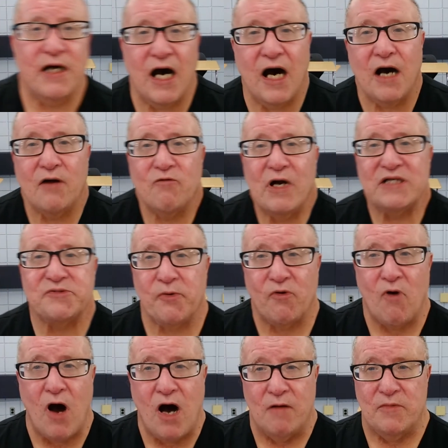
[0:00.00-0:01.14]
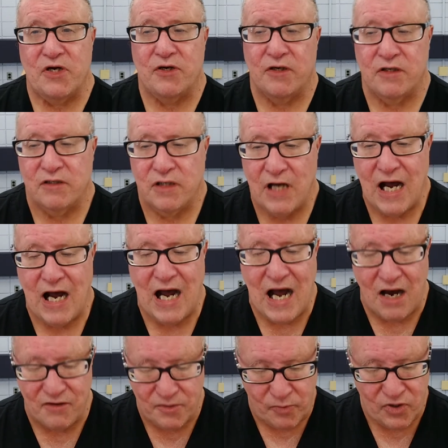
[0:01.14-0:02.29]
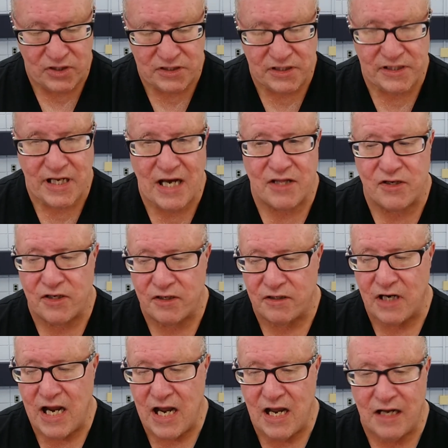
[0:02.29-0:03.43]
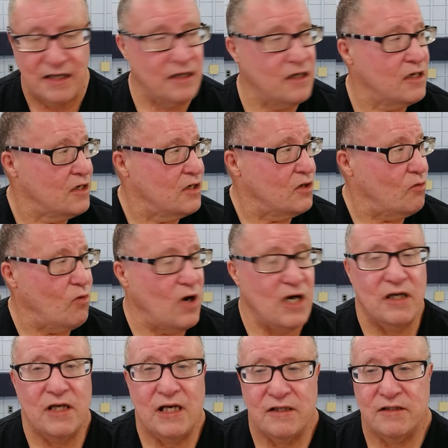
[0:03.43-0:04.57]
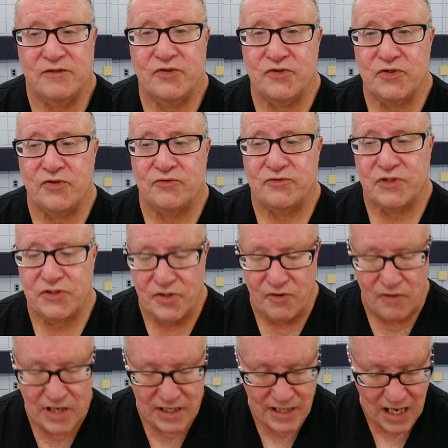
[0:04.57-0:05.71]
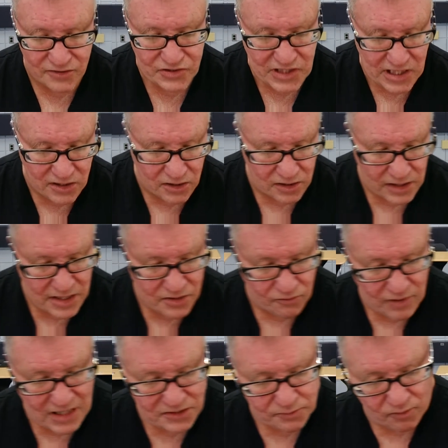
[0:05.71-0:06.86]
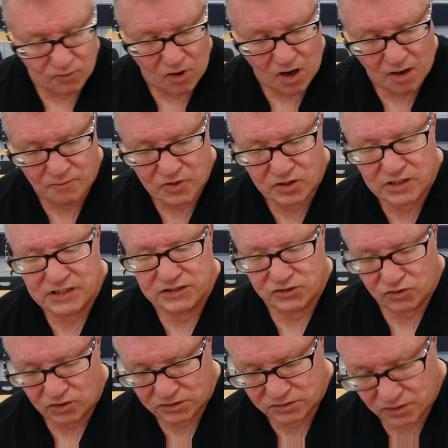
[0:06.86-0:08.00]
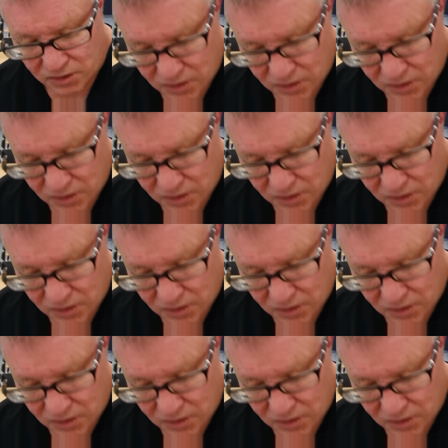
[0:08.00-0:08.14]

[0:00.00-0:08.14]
respirometer, how to put it together, and what you do it. Now, generally, the respirometer is hooked